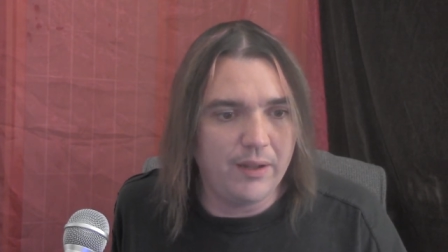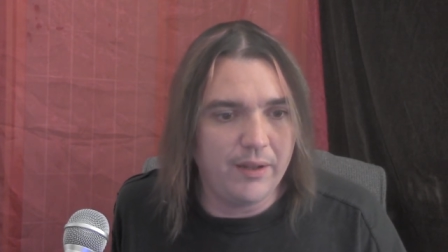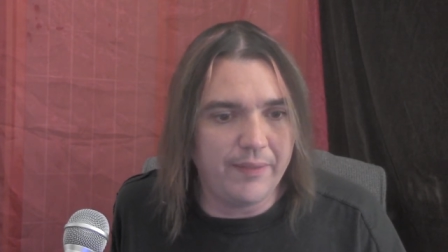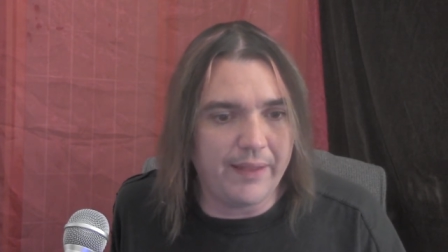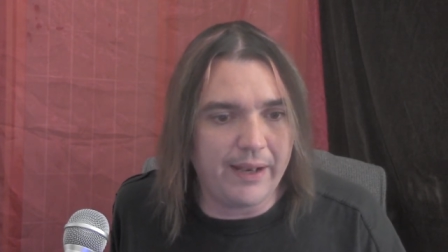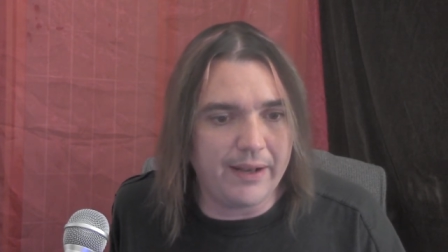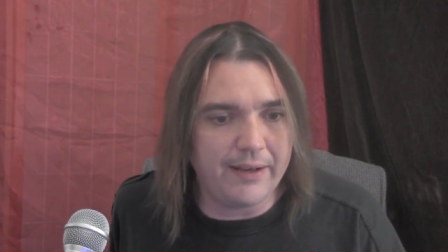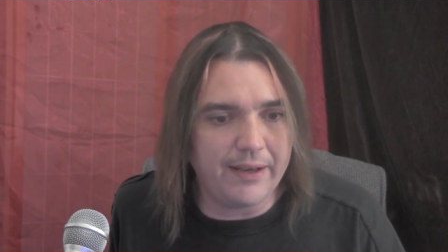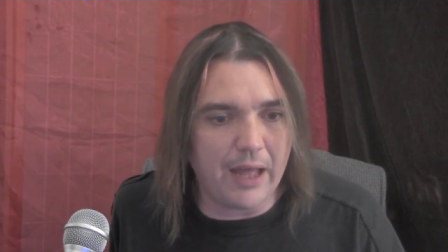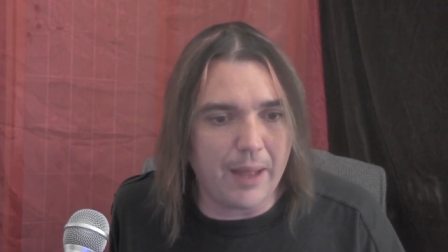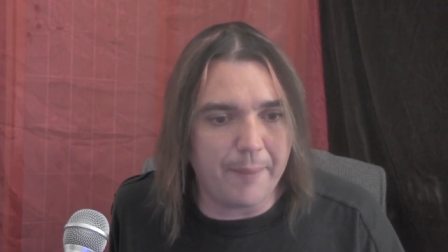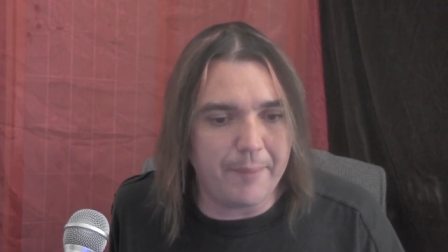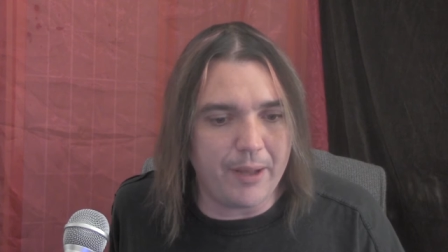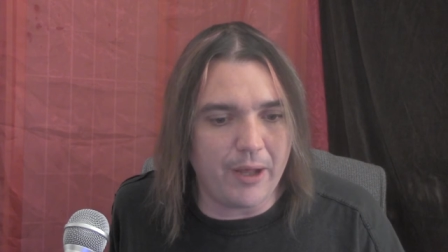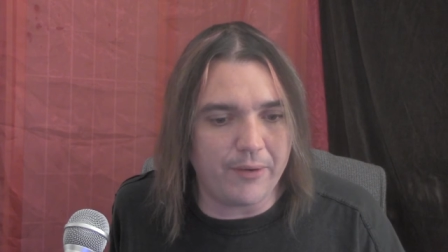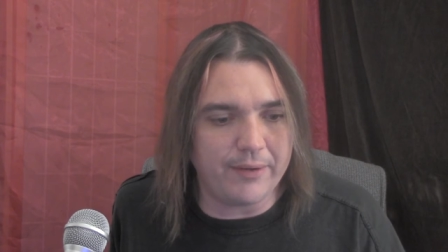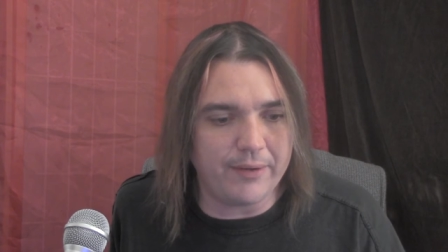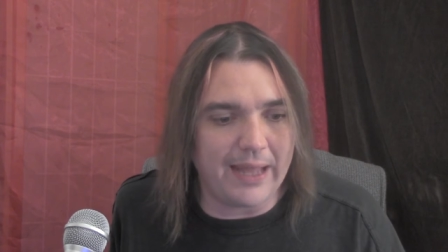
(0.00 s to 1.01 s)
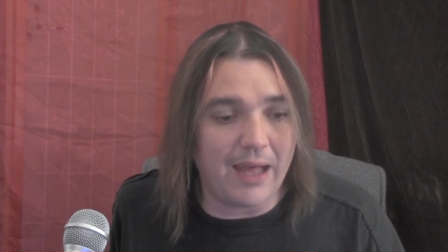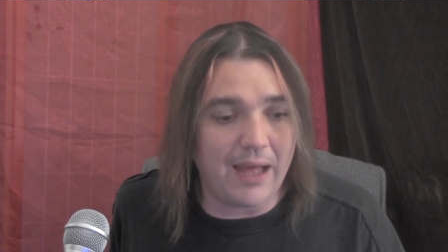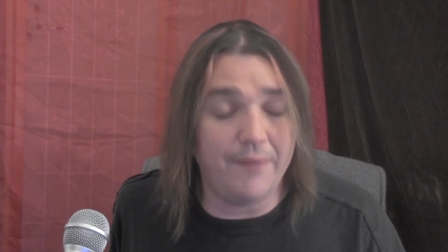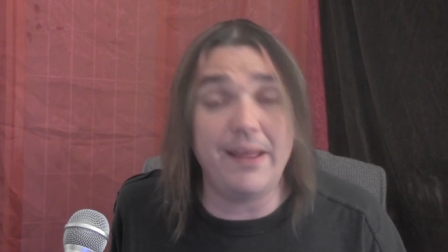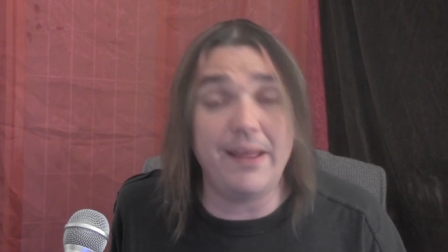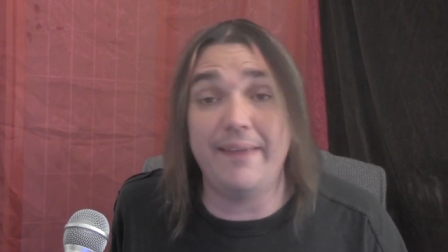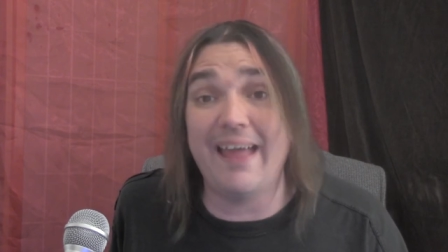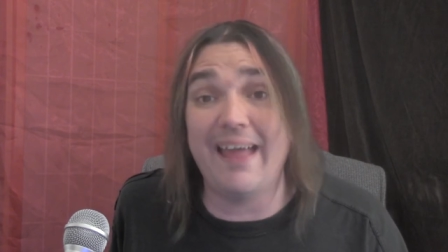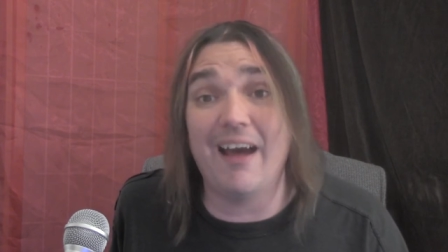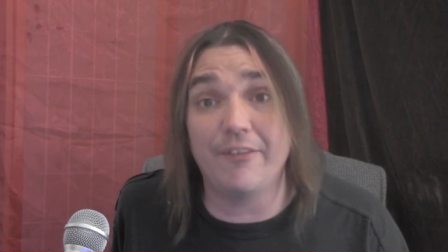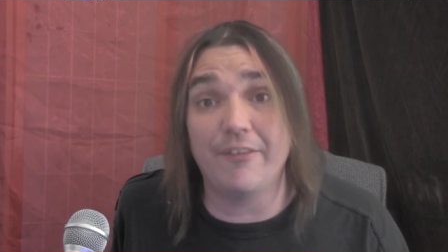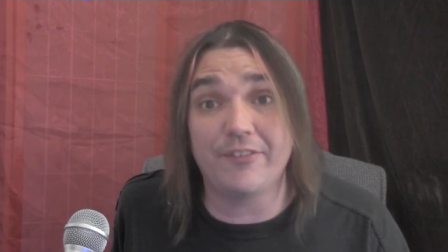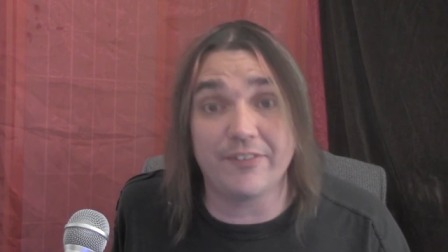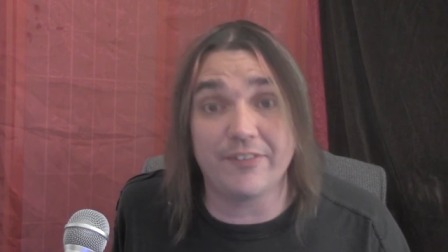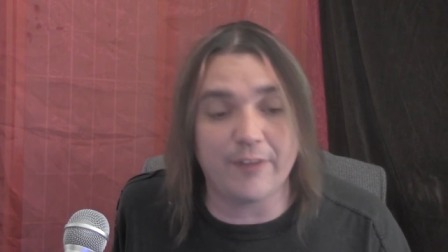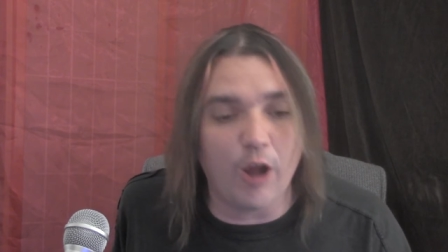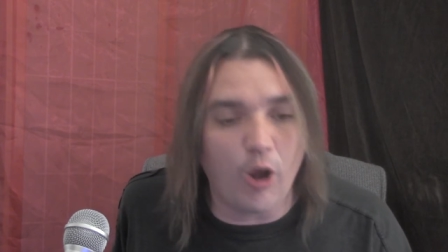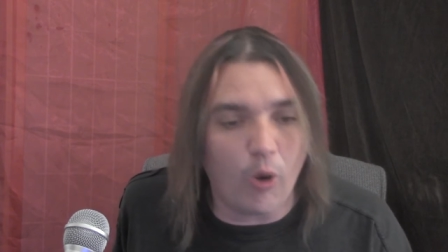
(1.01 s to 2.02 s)
that had not melted down. Yeah, now it's
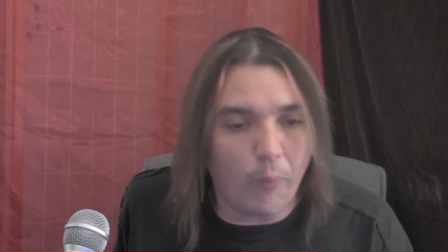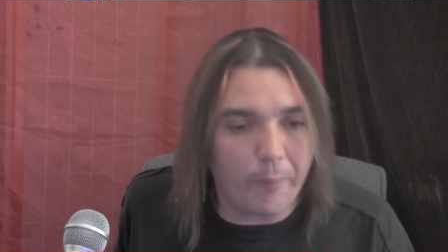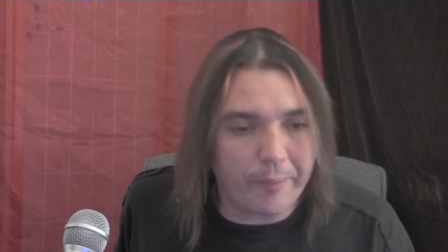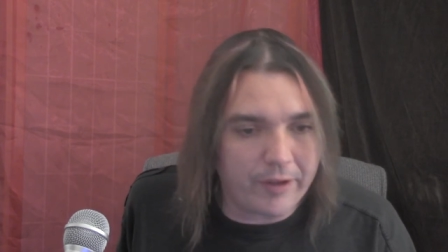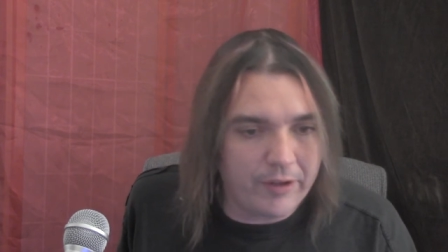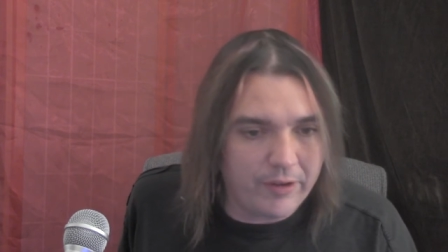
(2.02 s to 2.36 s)
just a hope.